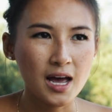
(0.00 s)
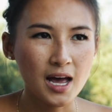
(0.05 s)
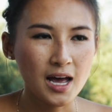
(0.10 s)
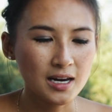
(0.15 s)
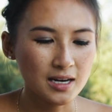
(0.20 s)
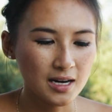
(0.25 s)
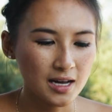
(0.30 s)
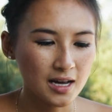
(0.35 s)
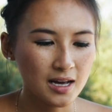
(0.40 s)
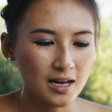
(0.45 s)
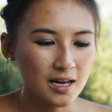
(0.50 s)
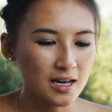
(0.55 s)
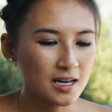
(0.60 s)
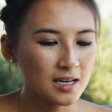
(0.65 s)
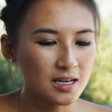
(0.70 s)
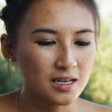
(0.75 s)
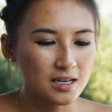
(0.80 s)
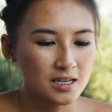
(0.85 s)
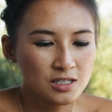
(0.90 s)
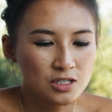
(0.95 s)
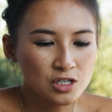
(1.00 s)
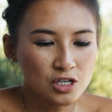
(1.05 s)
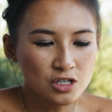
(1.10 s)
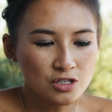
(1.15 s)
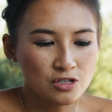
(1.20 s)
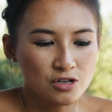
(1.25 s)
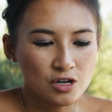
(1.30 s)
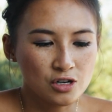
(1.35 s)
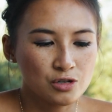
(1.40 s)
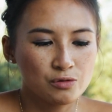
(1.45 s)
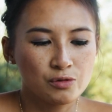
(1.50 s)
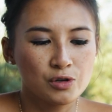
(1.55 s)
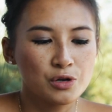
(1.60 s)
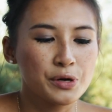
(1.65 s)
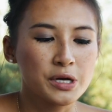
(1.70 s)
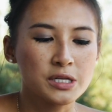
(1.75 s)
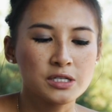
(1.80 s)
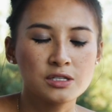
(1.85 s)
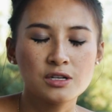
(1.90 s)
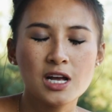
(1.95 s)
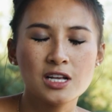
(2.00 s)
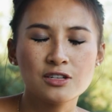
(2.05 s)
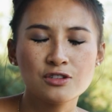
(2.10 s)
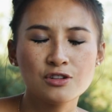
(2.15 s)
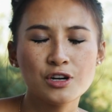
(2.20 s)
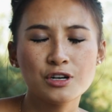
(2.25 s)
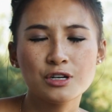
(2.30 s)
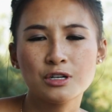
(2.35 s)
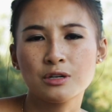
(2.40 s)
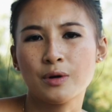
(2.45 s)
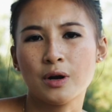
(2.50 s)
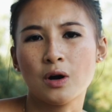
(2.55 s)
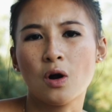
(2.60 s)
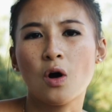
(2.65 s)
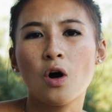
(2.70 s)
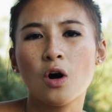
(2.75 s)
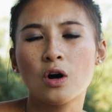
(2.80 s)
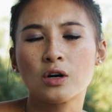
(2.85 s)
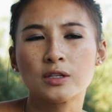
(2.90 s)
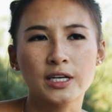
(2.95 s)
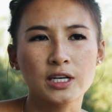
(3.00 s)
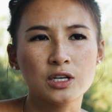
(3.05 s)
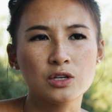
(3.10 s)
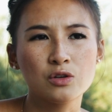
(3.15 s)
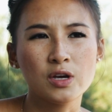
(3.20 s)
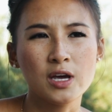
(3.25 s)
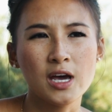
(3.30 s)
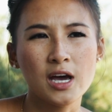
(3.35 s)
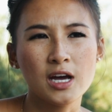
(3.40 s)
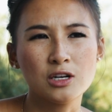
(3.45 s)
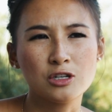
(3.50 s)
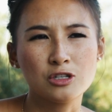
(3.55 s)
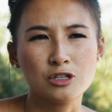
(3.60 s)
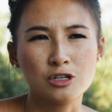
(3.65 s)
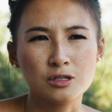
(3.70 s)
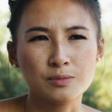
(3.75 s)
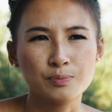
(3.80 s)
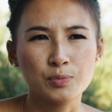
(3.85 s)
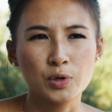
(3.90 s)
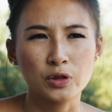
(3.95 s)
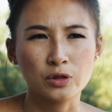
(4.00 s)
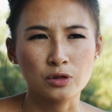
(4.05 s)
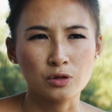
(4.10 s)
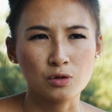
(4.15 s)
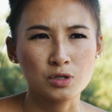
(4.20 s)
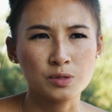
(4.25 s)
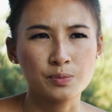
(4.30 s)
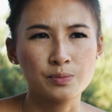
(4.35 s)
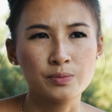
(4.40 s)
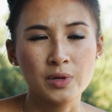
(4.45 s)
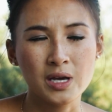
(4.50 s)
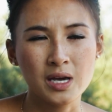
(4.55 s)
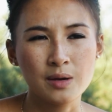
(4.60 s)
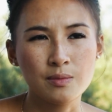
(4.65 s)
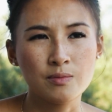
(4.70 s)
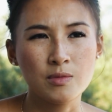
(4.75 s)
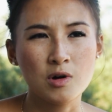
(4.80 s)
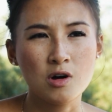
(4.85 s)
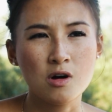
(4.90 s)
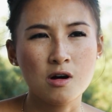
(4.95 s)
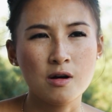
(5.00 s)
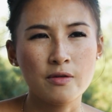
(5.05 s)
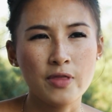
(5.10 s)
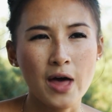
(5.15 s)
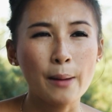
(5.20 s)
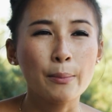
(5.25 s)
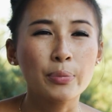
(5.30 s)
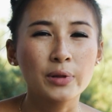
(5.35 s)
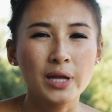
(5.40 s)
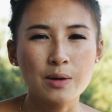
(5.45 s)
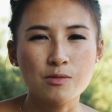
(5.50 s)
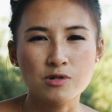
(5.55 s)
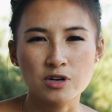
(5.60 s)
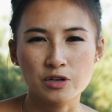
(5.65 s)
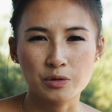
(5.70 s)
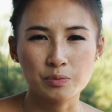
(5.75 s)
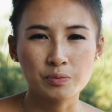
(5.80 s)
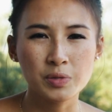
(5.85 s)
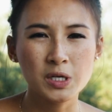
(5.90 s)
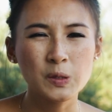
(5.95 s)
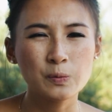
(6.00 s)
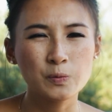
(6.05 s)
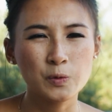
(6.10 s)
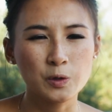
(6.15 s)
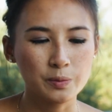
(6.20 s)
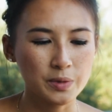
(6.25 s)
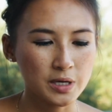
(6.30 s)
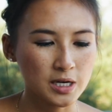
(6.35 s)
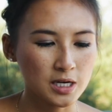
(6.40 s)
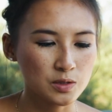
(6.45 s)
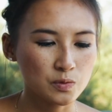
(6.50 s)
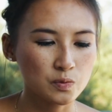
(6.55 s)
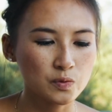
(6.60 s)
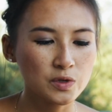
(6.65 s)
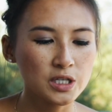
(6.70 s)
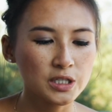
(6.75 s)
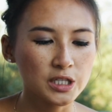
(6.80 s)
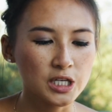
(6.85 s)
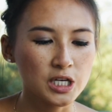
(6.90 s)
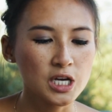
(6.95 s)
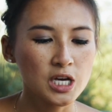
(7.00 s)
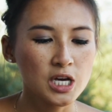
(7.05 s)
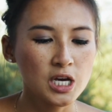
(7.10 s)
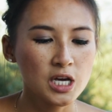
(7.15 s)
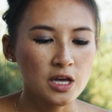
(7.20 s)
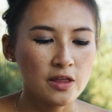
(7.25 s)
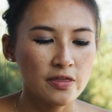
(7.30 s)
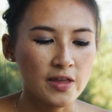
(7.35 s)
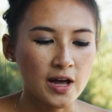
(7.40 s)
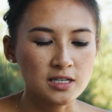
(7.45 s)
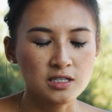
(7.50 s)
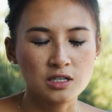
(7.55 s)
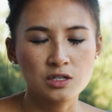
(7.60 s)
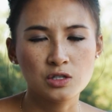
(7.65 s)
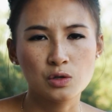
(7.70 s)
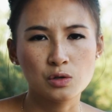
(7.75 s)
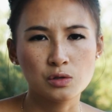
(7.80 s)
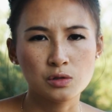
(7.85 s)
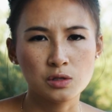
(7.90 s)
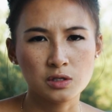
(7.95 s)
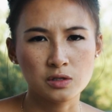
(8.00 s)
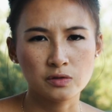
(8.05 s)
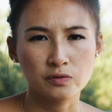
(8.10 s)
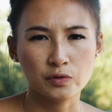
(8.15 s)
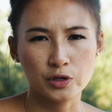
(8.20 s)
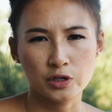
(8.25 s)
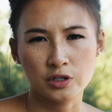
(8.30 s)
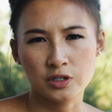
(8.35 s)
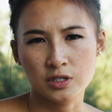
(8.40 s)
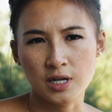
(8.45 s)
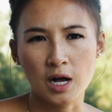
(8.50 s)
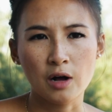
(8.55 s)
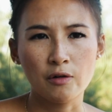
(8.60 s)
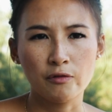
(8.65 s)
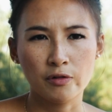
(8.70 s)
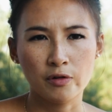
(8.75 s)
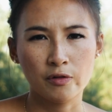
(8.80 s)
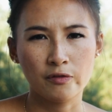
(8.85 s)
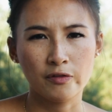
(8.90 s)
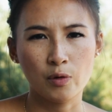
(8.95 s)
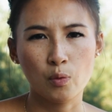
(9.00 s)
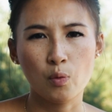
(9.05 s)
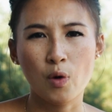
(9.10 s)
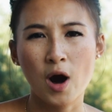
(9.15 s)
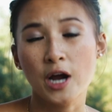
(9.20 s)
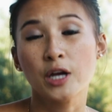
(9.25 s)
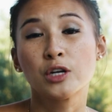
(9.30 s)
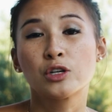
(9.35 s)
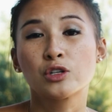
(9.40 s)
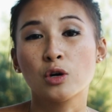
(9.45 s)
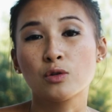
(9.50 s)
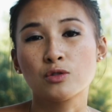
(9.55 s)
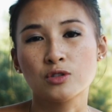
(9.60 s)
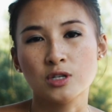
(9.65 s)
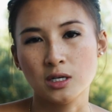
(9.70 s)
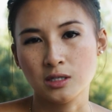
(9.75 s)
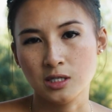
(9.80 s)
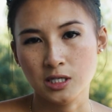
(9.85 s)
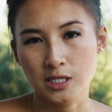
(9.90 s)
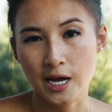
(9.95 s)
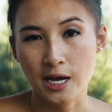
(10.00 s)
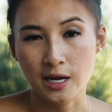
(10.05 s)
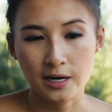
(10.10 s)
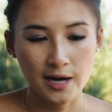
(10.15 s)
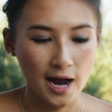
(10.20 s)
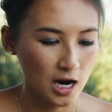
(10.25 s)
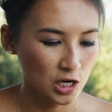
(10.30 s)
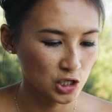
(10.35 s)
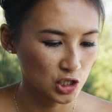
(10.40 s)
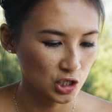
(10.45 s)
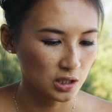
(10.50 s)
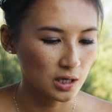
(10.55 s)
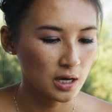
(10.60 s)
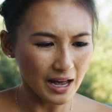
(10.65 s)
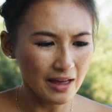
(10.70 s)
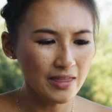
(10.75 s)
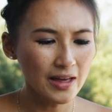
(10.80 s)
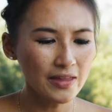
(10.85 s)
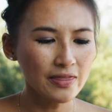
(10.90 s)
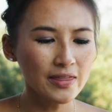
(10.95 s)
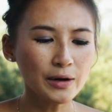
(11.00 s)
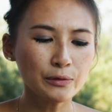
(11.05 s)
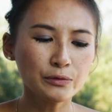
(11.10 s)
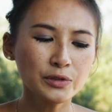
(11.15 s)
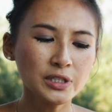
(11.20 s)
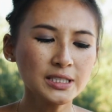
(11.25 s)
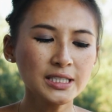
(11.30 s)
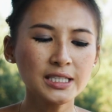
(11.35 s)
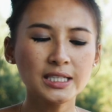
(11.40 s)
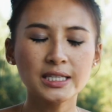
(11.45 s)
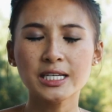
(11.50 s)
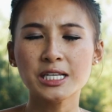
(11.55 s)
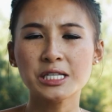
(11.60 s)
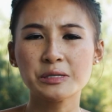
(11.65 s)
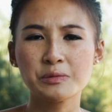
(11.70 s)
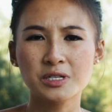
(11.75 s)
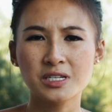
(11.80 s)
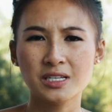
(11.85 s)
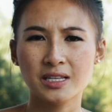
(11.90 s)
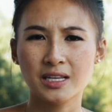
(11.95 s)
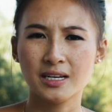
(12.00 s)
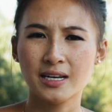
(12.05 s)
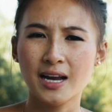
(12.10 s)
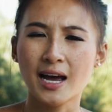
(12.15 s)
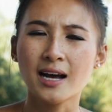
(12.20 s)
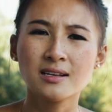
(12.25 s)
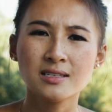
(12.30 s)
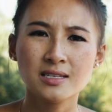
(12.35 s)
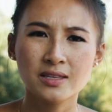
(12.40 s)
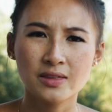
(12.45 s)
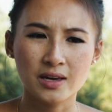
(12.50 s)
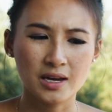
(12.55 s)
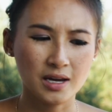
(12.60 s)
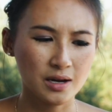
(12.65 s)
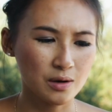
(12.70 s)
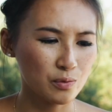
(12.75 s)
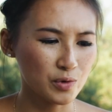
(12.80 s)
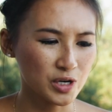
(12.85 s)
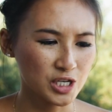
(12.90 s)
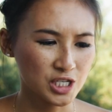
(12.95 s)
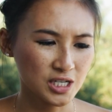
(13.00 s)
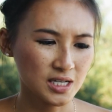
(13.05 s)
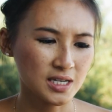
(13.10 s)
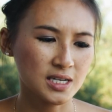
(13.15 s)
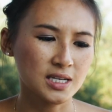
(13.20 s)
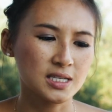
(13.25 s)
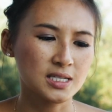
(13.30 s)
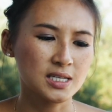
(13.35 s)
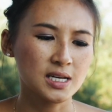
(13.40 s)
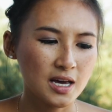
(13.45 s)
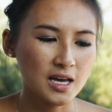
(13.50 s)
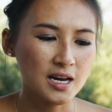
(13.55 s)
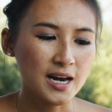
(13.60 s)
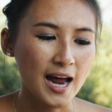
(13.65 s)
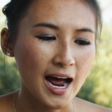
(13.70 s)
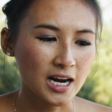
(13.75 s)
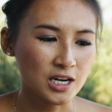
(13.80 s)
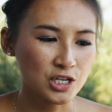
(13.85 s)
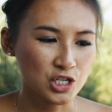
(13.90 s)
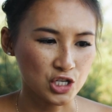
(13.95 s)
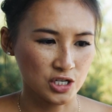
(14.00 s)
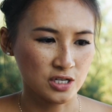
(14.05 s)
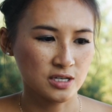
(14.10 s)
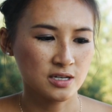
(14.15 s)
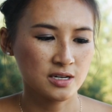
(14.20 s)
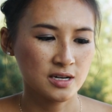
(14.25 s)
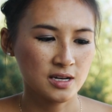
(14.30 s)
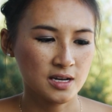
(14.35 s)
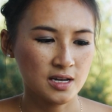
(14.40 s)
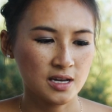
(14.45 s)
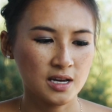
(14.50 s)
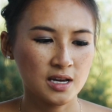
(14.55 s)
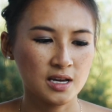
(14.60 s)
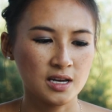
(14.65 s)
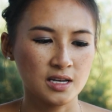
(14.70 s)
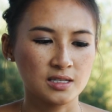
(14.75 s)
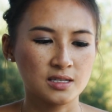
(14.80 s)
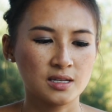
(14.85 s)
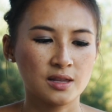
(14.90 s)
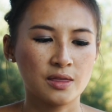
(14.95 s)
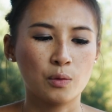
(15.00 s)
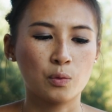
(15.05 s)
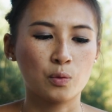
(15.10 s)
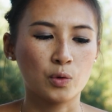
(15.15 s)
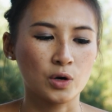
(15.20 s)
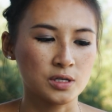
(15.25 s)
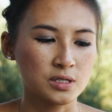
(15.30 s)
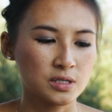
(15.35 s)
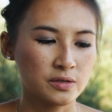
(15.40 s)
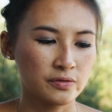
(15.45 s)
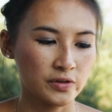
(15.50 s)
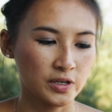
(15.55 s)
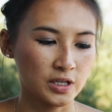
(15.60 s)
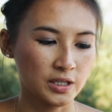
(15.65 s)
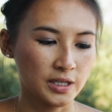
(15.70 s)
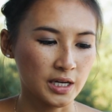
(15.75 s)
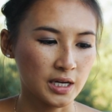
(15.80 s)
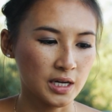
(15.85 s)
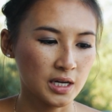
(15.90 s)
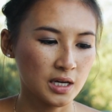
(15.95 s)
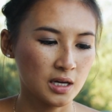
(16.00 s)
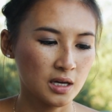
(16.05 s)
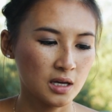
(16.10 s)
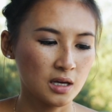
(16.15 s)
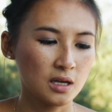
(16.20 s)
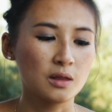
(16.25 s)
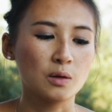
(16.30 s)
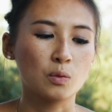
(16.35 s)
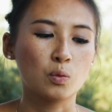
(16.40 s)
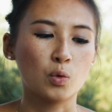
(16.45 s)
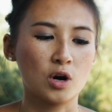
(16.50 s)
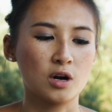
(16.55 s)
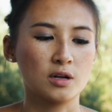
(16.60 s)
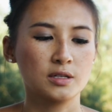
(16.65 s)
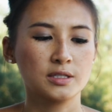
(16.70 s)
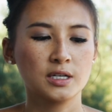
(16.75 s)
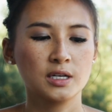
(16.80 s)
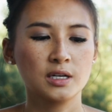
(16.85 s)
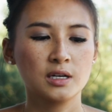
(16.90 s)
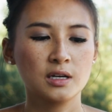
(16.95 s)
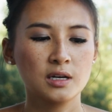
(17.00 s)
And it's just not true. It's not true at all. Like, you can't just put that blame on other people, because really that's excuses for yourself for why you chose not to take an action. And then that really leads me to the next thing, which is inaction is the worst feeling in the world.